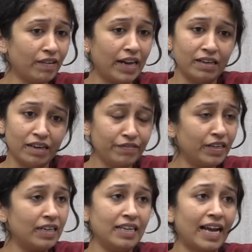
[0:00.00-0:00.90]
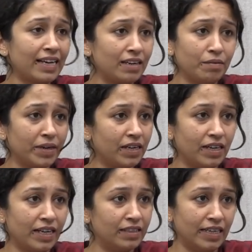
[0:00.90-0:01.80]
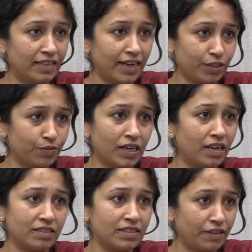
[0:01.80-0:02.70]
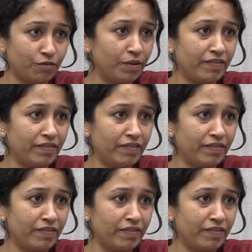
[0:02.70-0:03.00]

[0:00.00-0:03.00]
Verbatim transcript: and definitely academia and the intellectual classes have to be